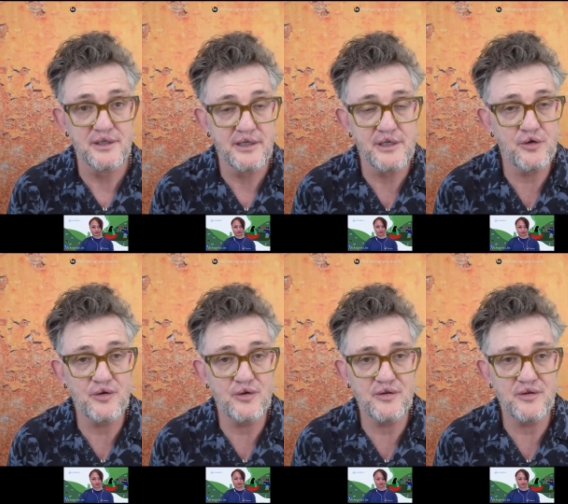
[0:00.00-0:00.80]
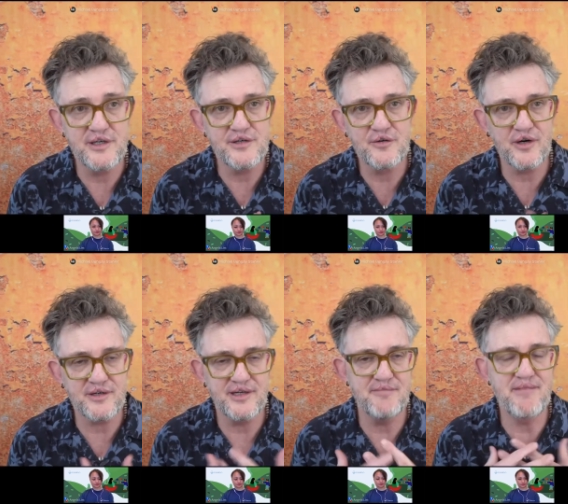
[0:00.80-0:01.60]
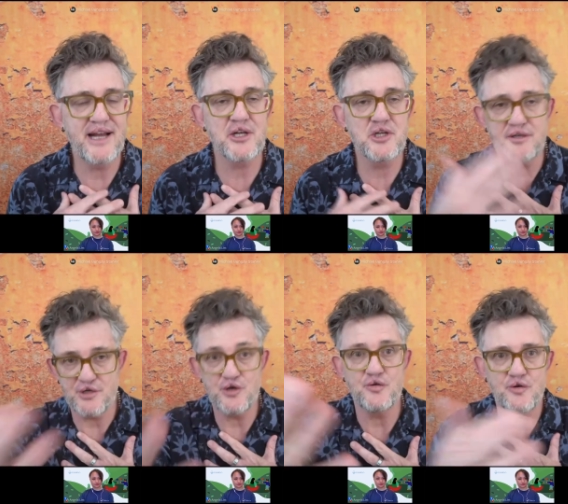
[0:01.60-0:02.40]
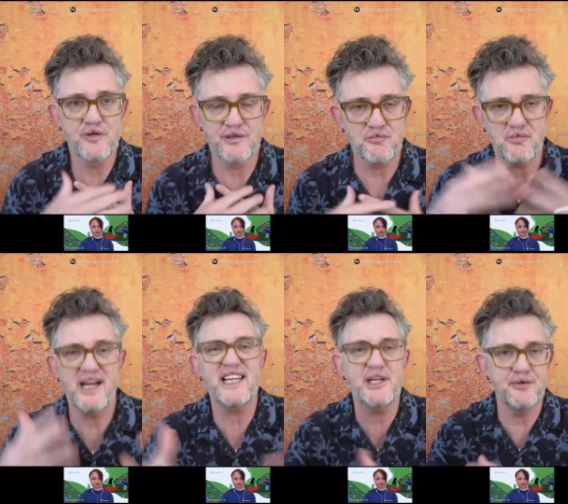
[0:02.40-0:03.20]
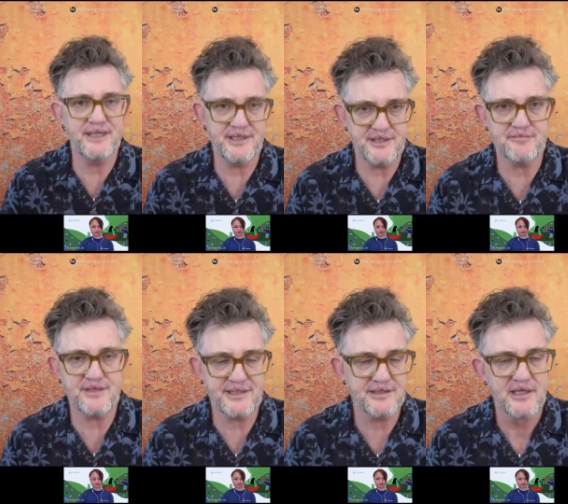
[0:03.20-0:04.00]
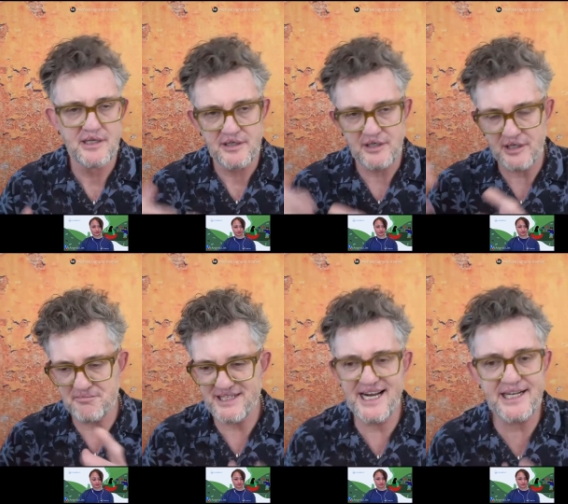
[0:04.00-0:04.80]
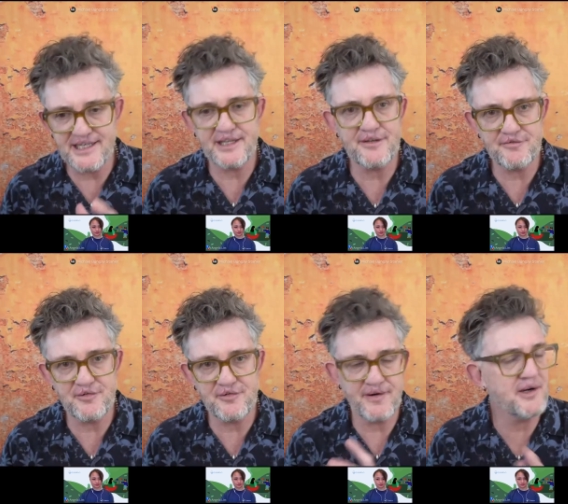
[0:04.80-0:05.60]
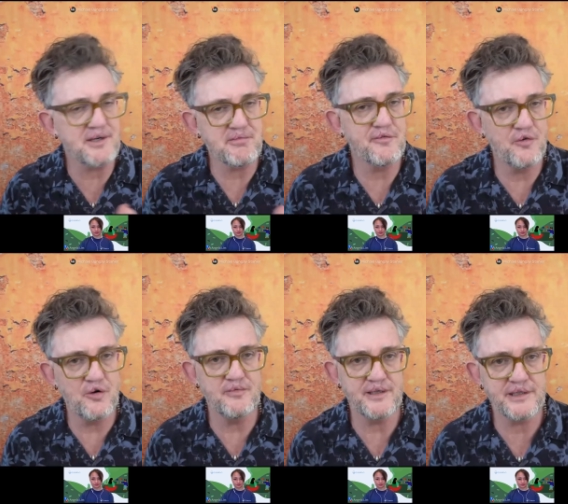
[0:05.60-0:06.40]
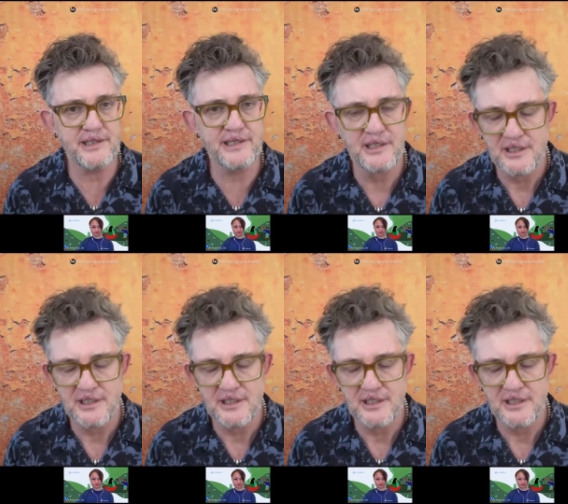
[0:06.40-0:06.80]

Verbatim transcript: you're you, you got a manager you who's rescuing them and kind of protecting them from their underperformance.